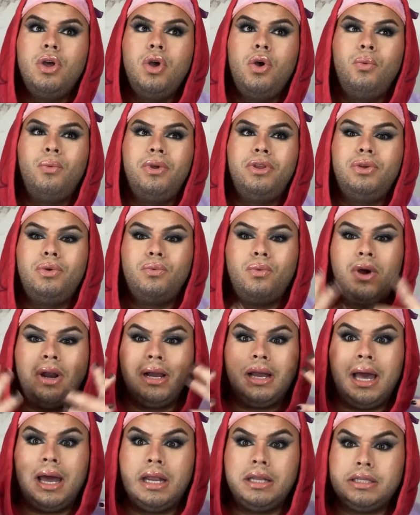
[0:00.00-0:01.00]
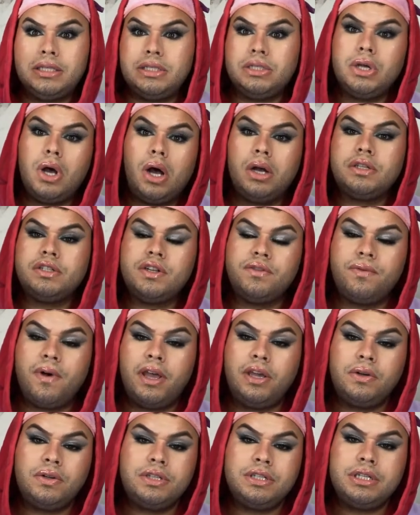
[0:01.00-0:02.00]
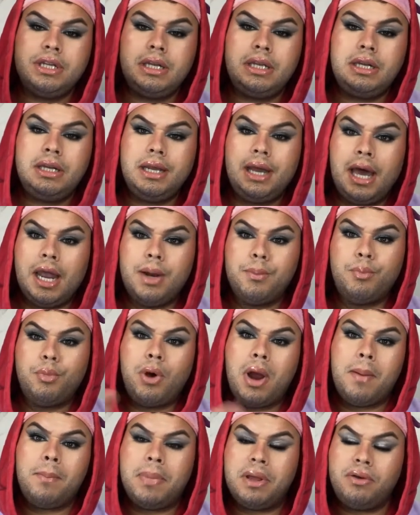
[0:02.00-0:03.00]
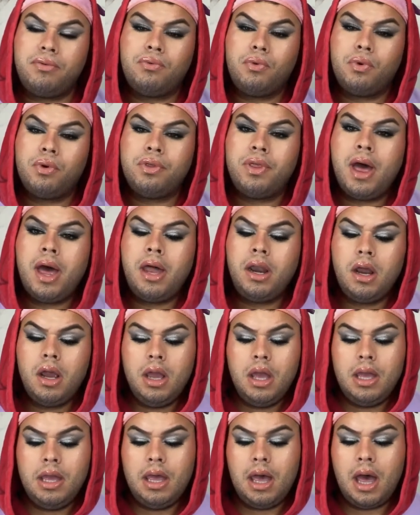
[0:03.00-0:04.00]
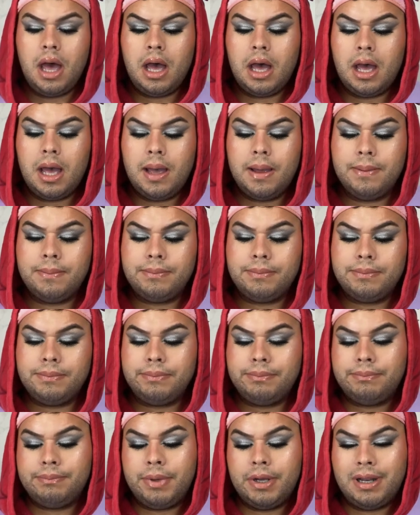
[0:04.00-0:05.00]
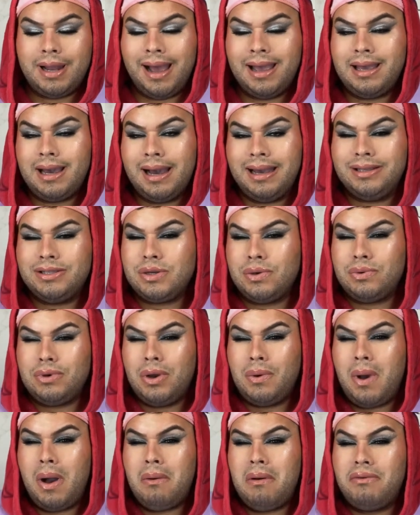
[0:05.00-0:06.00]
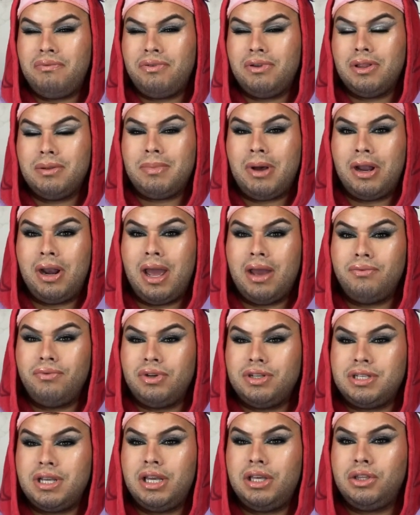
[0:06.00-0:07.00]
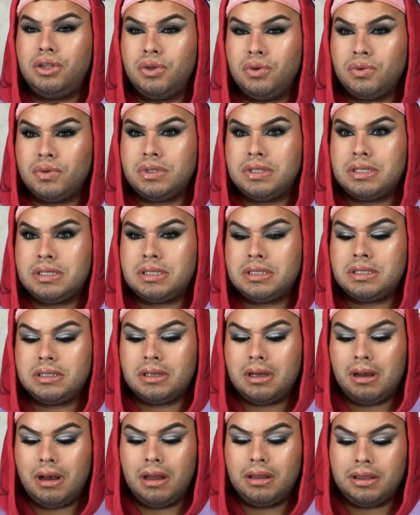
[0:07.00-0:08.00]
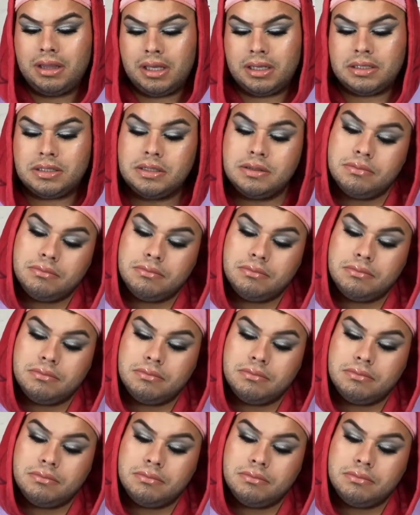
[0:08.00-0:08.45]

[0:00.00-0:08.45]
when you want to kind of detoxify your skin and kind of prep it for that. But I don't know how I feel about everyday use on this.